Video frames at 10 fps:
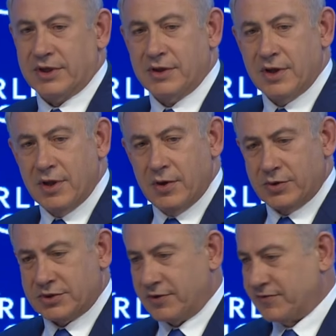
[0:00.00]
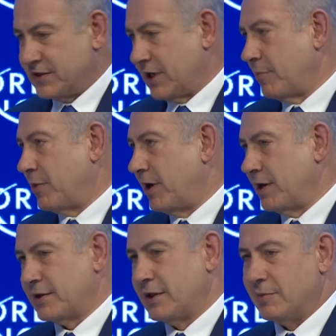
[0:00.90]
That we're sort of set
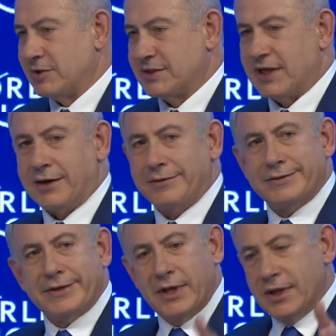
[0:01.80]
apart, double standards.